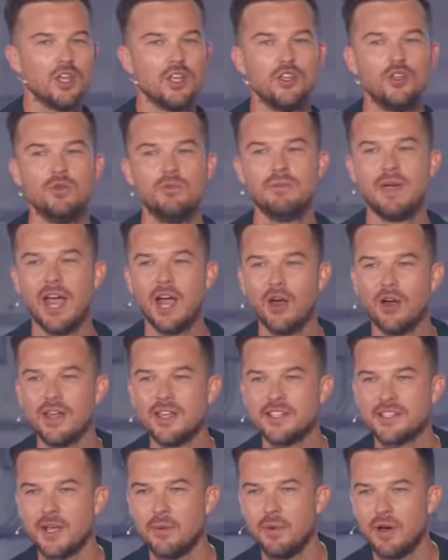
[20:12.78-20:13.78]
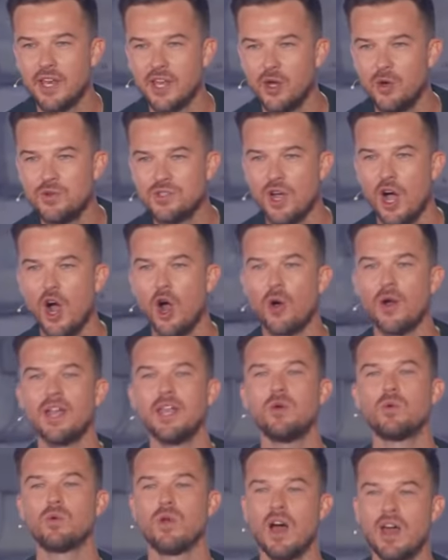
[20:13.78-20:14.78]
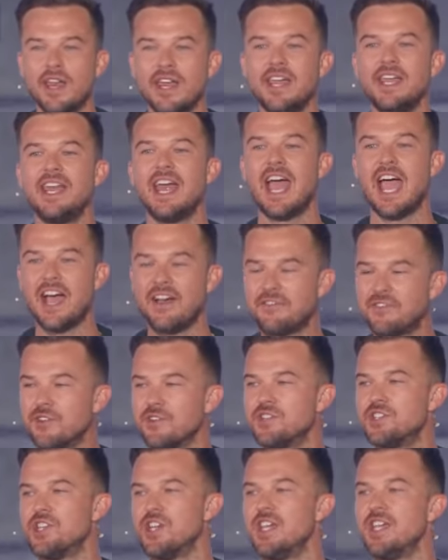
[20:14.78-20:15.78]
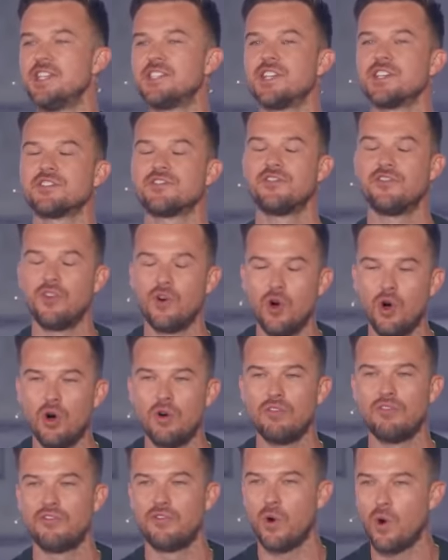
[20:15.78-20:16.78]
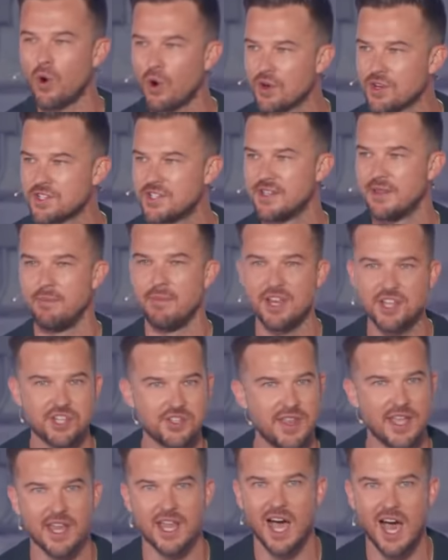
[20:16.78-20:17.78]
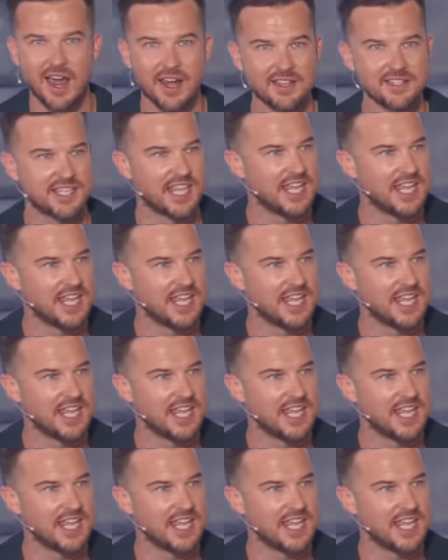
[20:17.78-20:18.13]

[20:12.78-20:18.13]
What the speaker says: You marry somebody who's already running after Jesus full force in the mission that God has